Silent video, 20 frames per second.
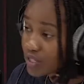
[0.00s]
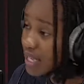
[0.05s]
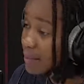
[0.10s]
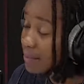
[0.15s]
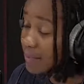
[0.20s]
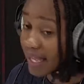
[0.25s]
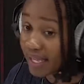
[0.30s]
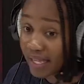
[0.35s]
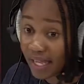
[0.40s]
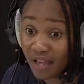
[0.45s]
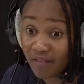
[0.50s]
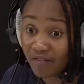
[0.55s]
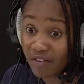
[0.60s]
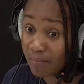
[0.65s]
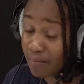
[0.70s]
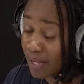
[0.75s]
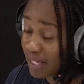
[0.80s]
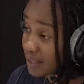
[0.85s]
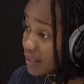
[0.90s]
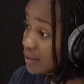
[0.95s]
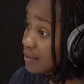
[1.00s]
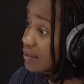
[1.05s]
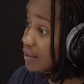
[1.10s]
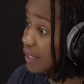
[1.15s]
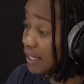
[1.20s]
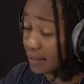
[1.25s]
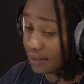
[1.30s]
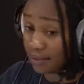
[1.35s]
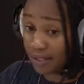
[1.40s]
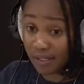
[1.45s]
I'm like every month.
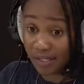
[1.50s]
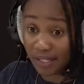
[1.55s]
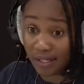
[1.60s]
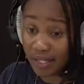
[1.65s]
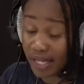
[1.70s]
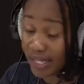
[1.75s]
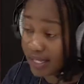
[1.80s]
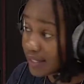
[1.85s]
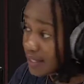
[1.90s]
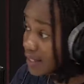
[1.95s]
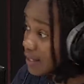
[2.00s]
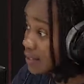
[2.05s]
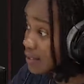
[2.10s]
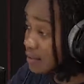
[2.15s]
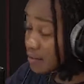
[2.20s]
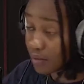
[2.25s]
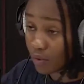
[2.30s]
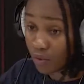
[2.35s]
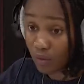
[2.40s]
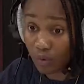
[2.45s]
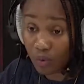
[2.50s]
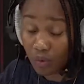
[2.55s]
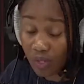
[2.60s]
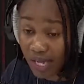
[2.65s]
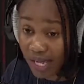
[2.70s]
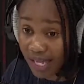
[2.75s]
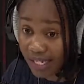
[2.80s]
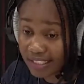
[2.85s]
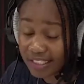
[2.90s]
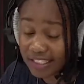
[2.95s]
Listen, I need
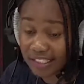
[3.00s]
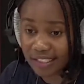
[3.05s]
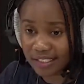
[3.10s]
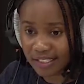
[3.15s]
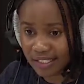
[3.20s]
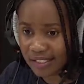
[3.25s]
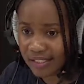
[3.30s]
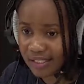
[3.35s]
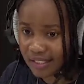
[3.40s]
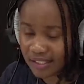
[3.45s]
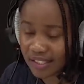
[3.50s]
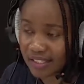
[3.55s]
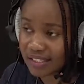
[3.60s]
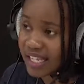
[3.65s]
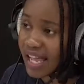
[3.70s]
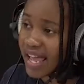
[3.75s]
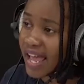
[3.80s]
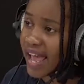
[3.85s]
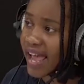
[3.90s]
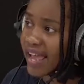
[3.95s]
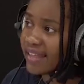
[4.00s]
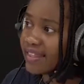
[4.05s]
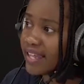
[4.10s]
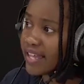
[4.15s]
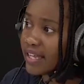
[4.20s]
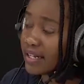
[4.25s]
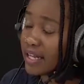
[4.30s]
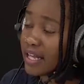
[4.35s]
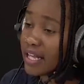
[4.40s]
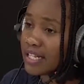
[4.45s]
unga. I need this. And
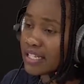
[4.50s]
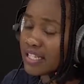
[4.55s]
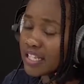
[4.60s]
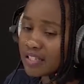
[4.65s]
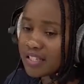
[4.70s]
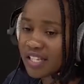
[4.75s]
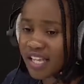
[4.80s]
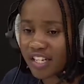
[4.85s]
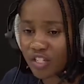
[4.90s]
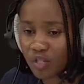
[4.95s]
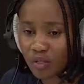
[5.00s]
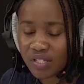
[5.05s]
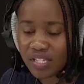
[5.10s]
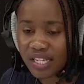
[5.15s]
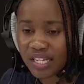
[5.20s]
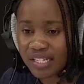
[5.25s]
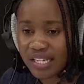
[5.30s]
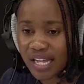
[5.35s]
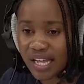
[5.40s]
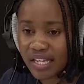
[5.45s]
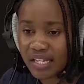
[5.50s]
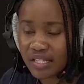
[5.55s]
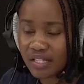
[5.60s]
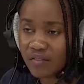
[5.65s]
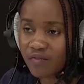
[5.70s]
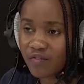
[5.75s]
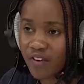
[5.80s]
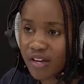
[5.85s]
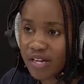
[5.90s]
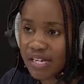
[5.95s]
then since Angel Center
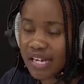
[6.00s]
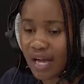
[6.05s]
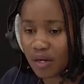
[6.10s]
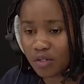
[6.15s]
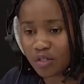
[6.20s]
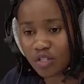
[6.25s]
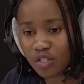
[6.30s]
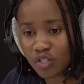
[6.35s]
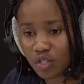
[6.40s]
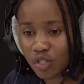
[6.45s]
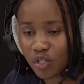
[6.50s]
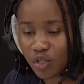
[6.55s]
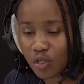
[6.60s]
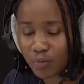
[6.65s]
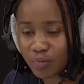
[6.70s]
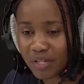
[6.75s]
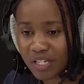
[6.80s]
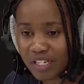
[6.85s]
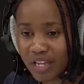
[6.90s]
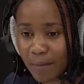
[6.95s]
is very loud on social media,